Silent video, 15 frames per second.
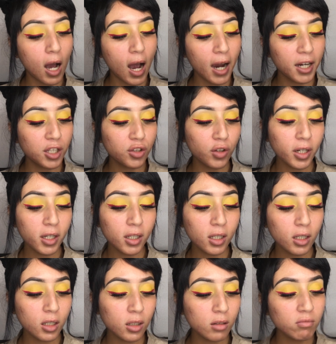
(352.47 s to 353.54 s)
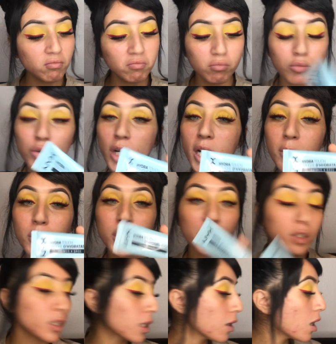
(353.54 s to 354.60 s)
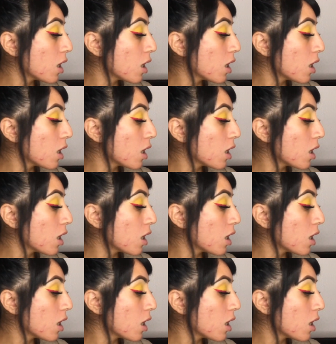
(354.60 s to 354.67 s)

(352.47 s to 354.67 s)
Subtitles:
hydrating primer